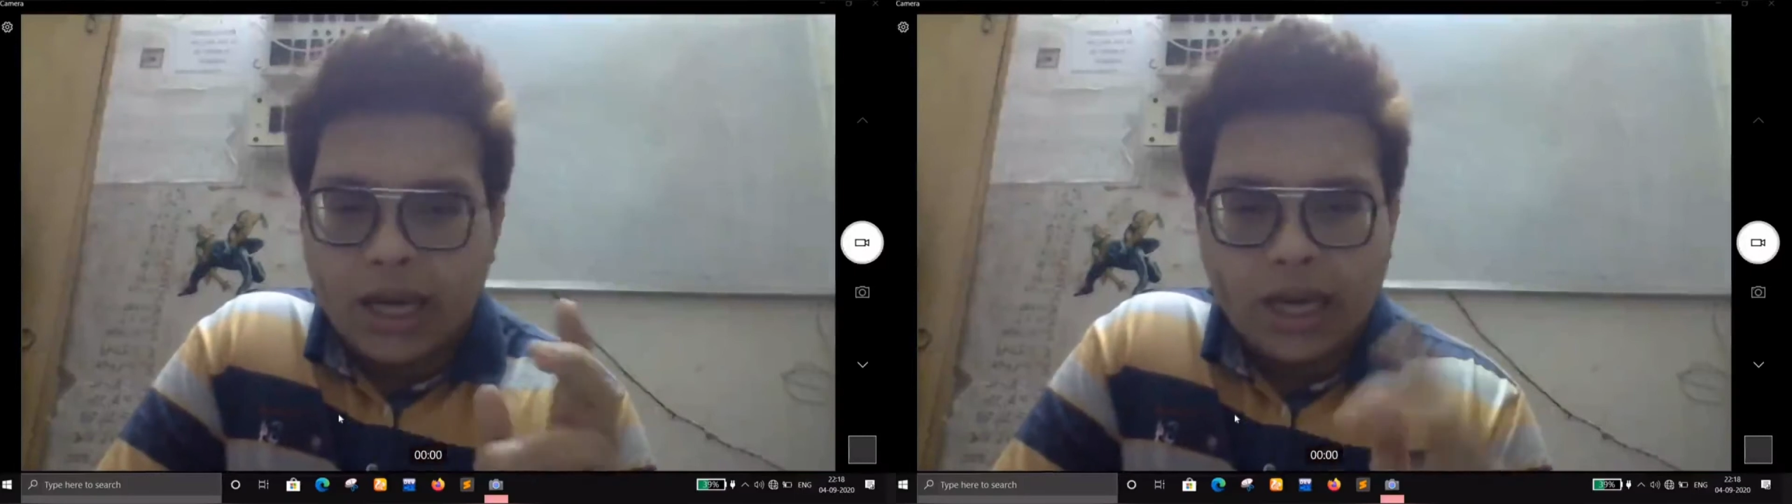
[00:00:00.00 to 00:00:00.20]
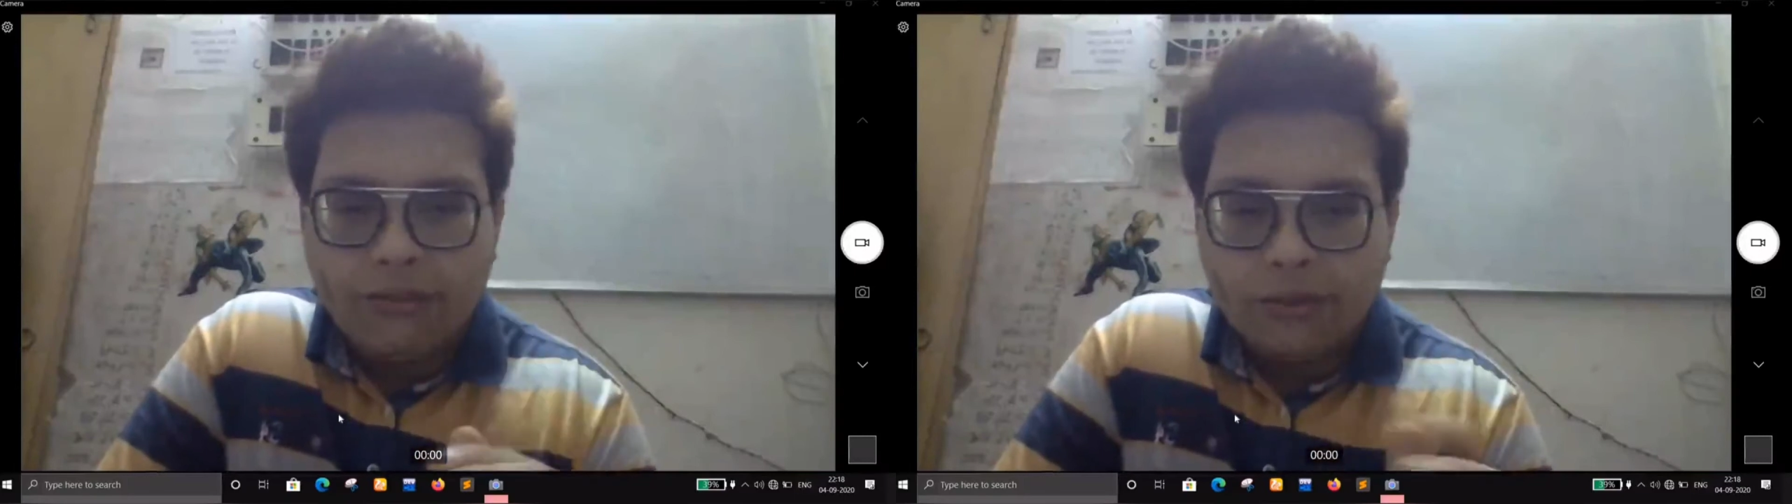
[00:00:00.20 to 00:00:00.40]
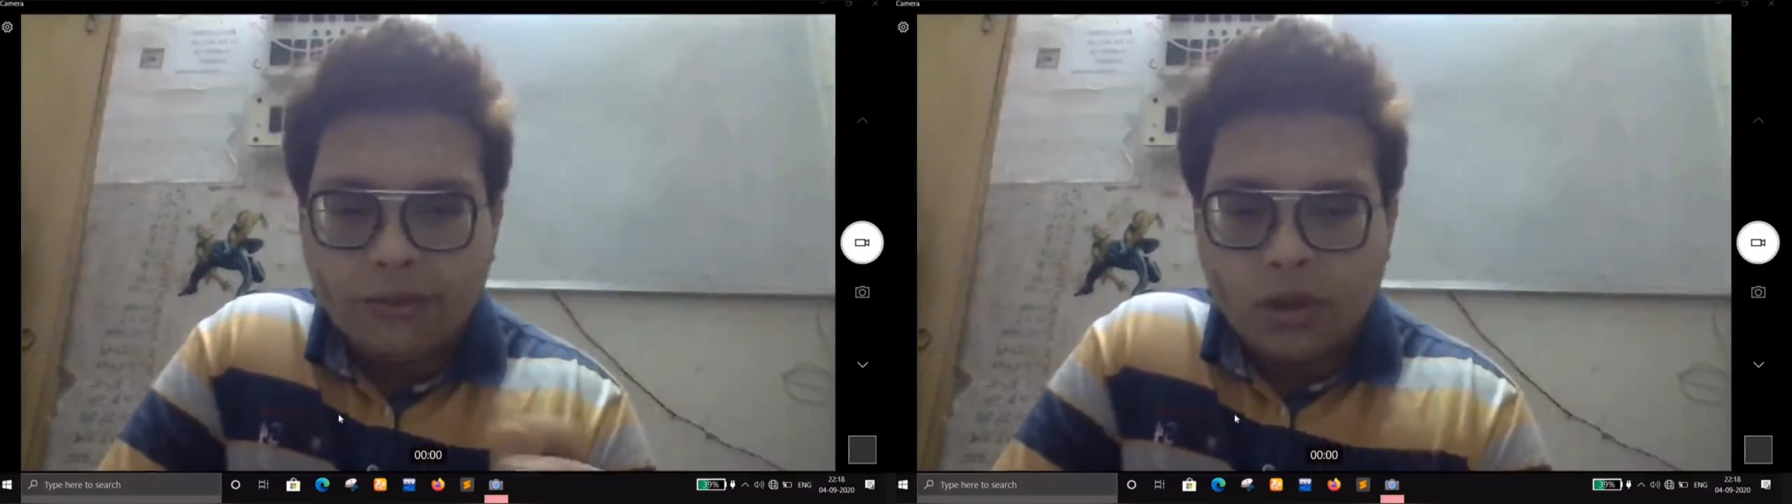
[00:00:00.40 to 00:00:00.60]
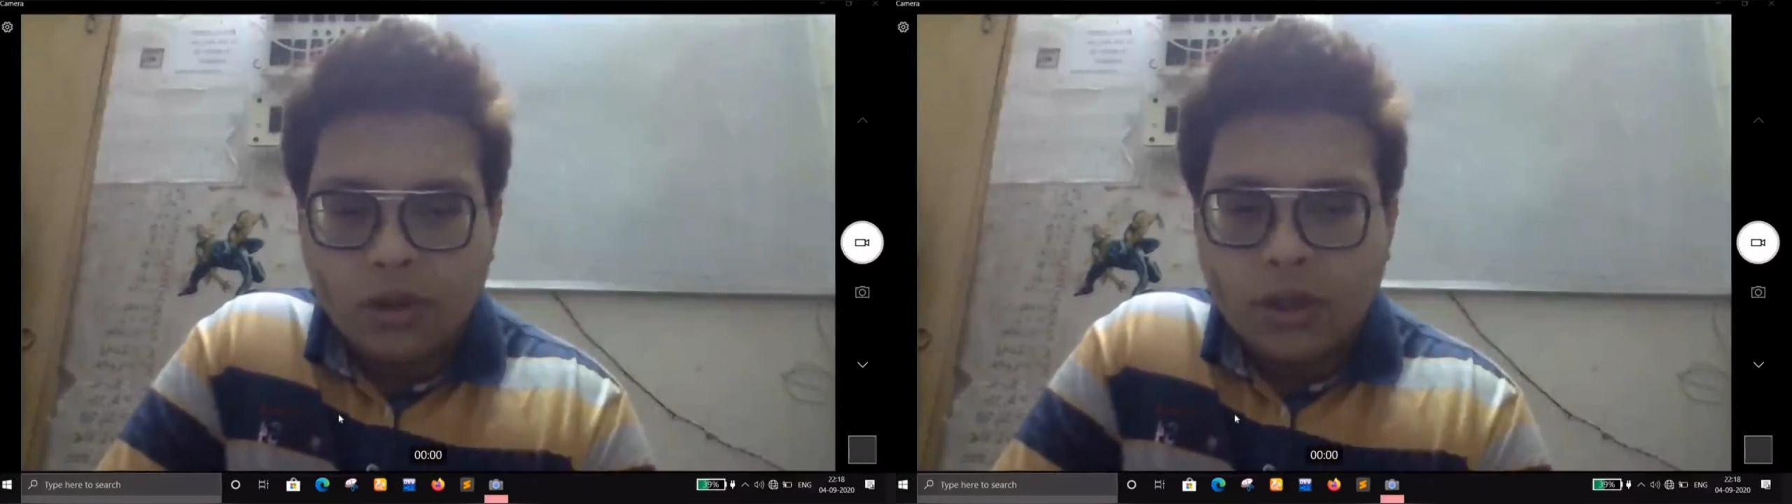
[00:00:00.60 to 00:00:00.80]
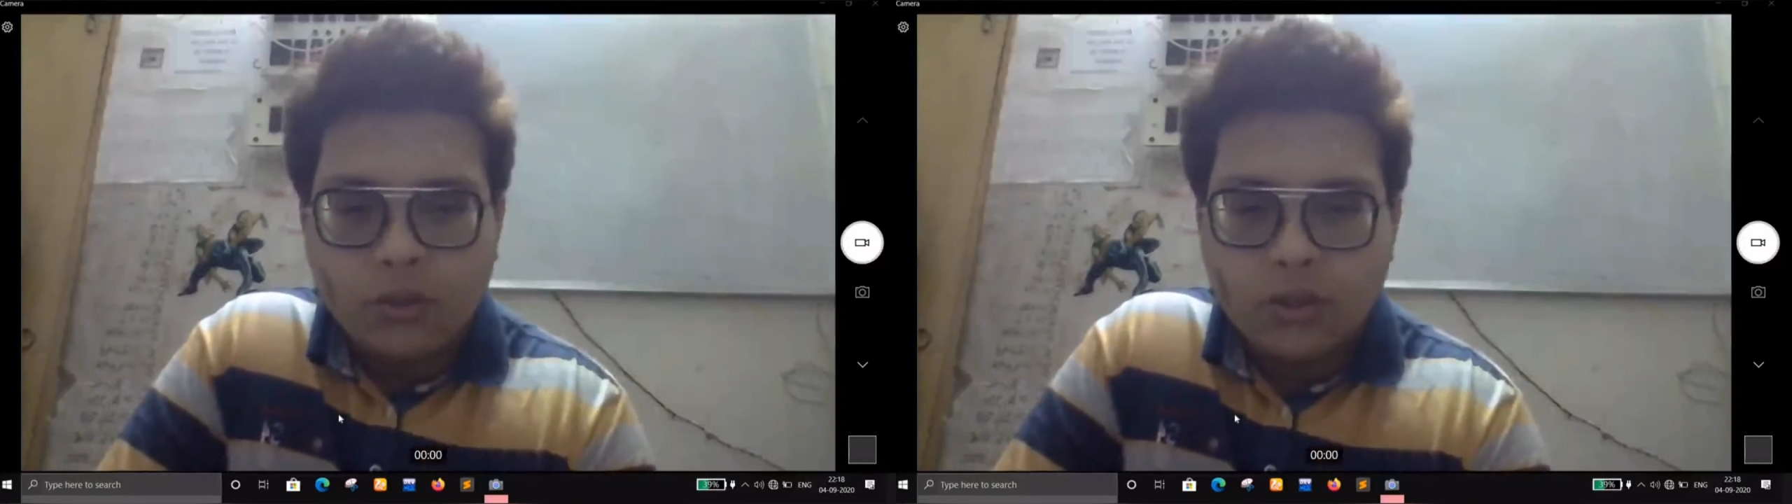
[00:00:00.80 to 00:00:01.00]
I have
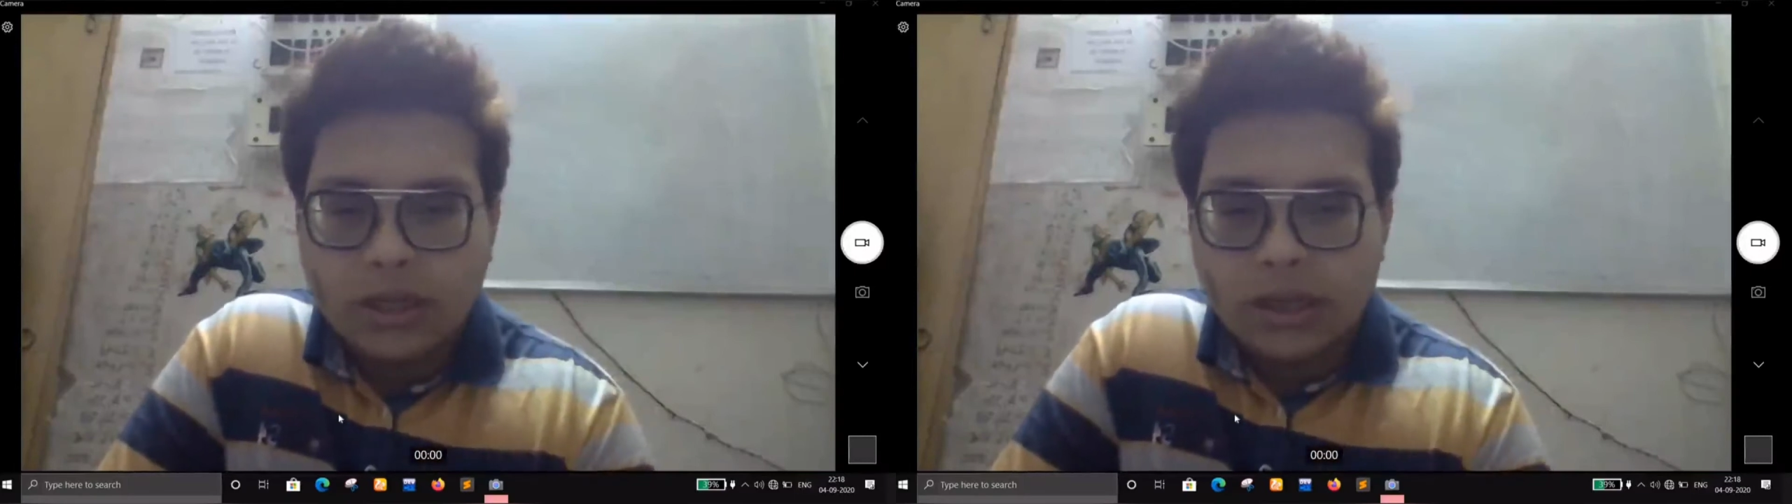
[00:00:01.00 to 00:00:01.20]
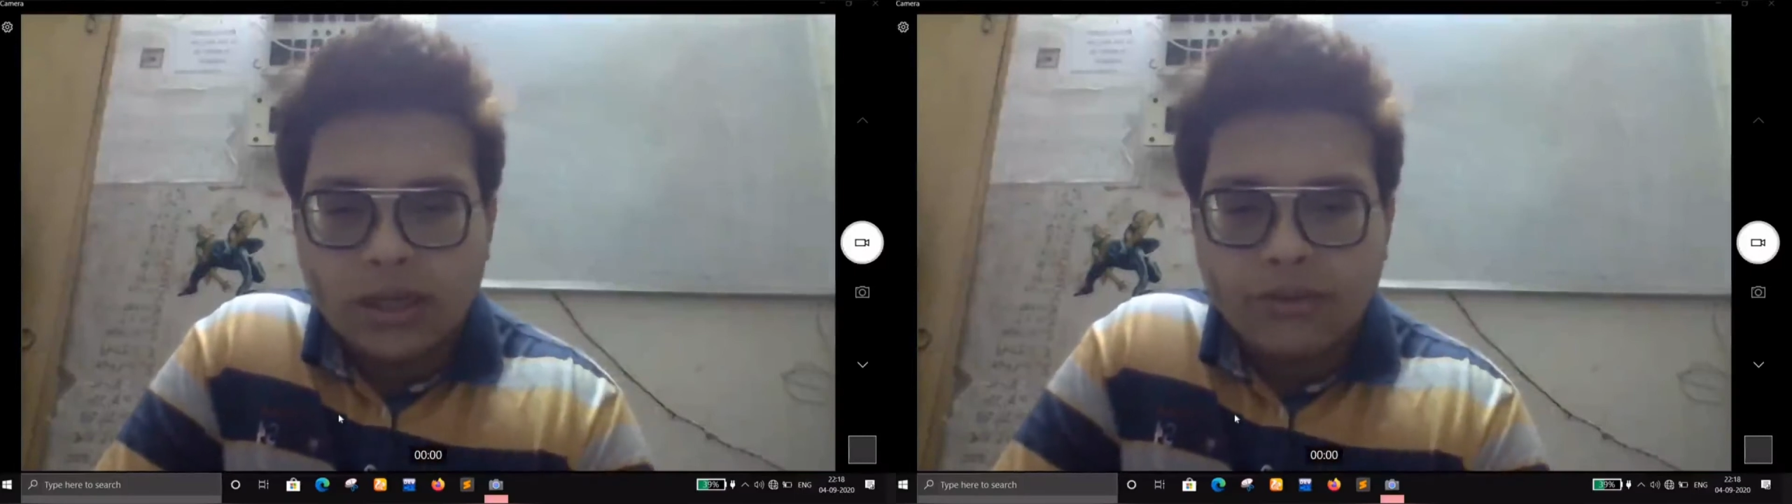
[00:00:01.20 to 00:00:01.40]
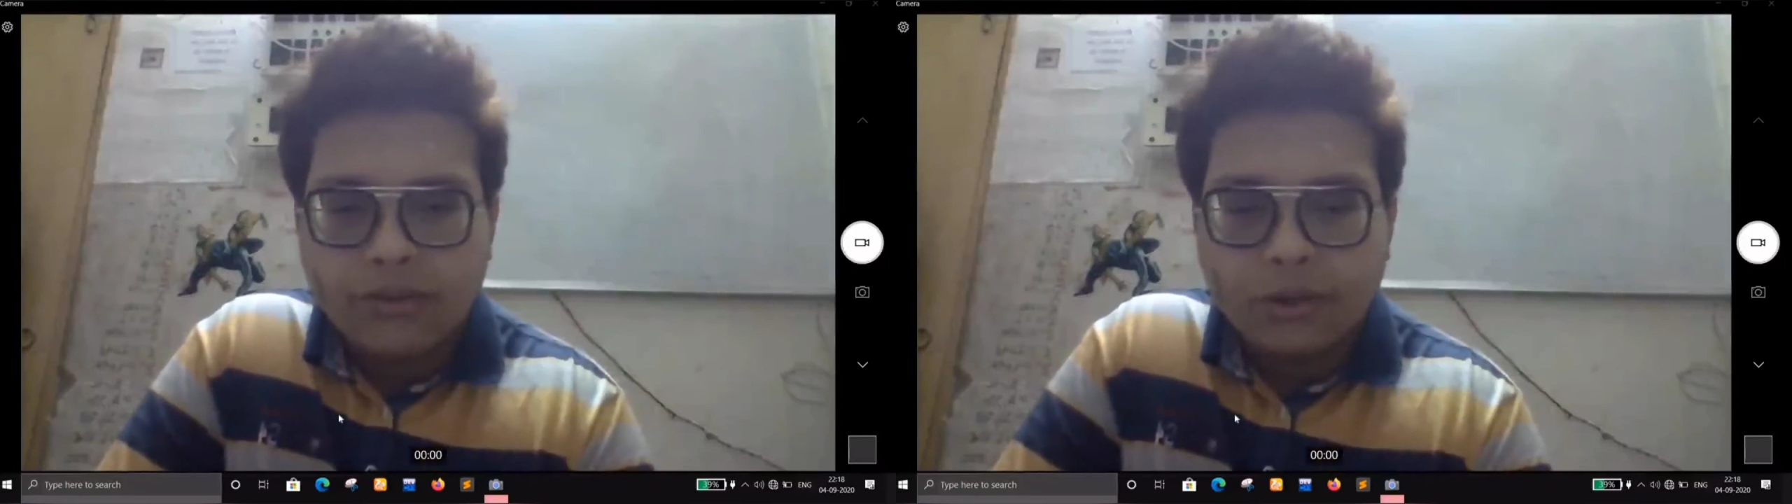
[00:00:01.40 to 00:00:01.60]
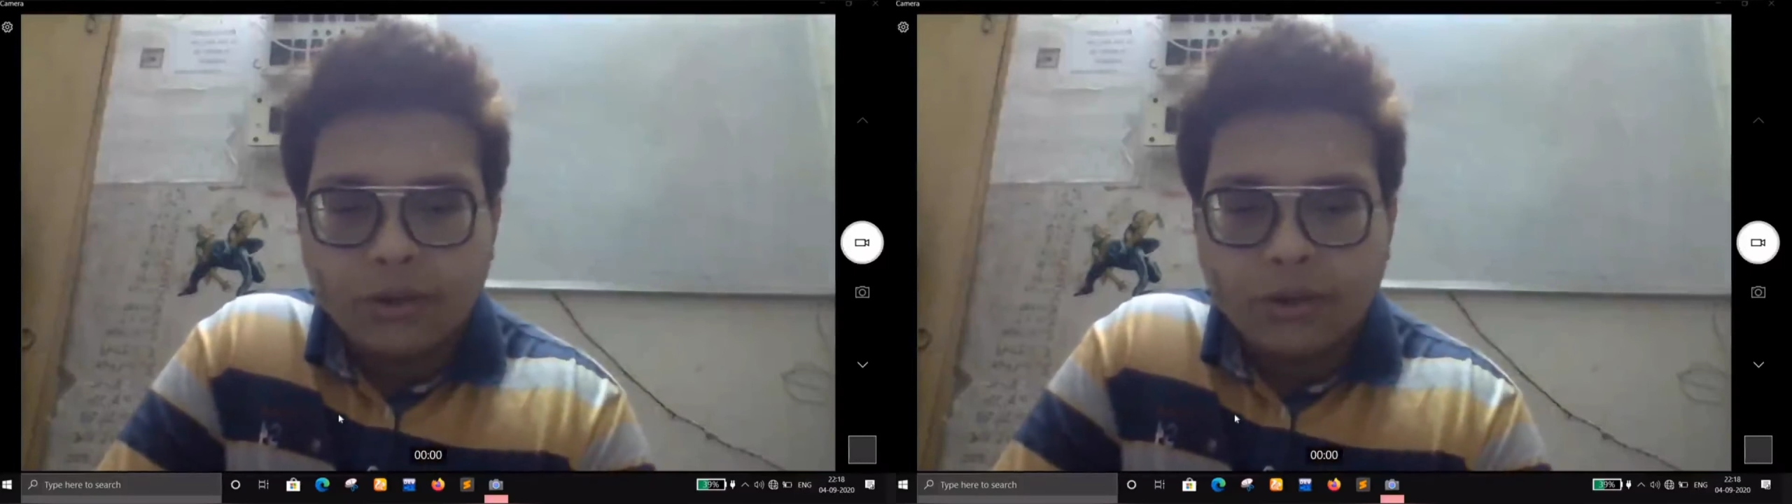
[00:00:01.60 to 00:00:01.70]
told you in an earlier